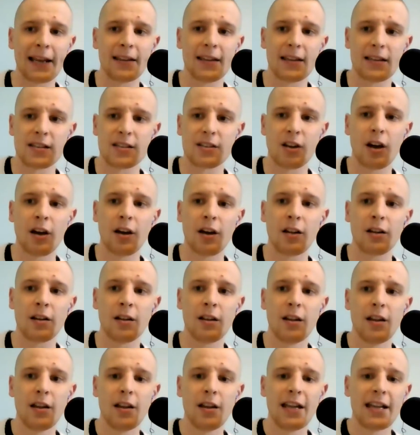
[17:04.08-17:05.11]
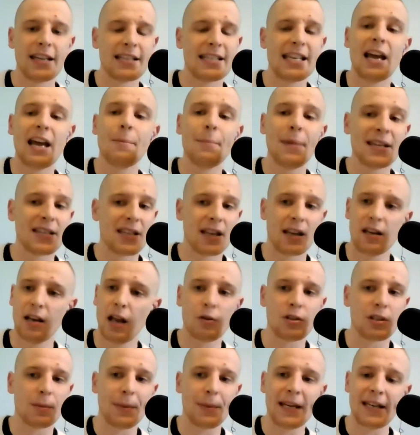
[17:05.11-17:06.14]
in this style is now missing
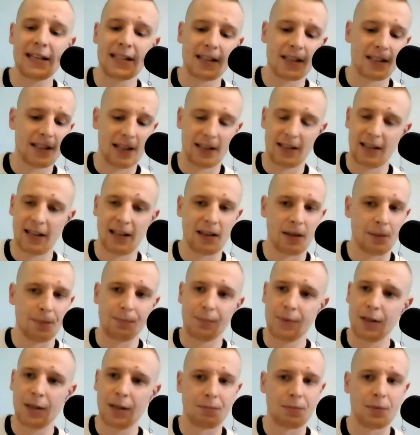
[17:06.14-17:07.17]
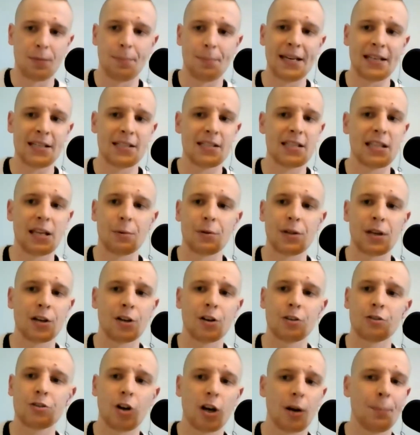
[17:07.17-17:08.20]
loads of pieces, and the pieces that they're
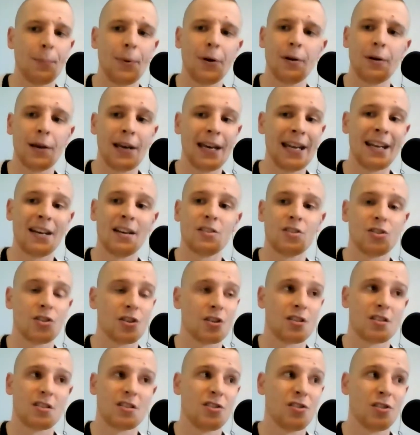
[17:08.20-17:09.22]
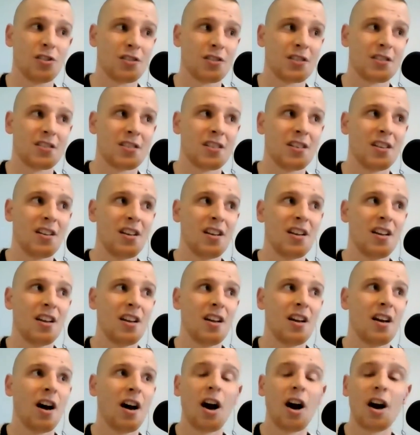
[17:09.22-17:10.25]
trying to put in just
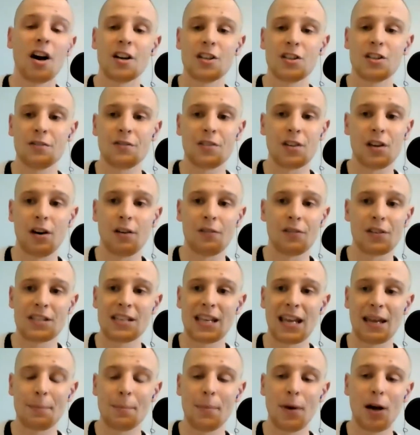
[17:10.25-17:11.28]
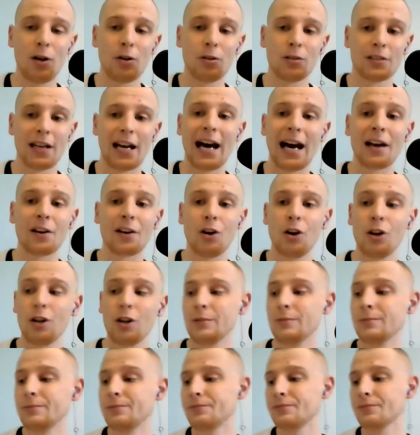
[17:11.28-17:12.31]
aren't of the same mold at
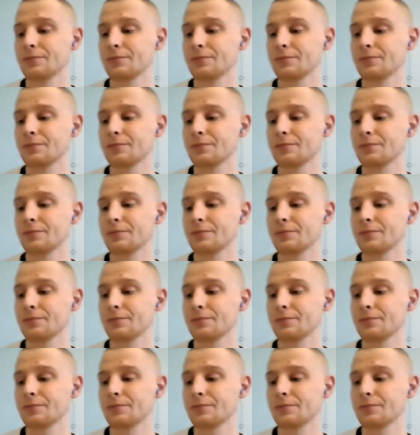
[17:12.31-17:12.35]
all.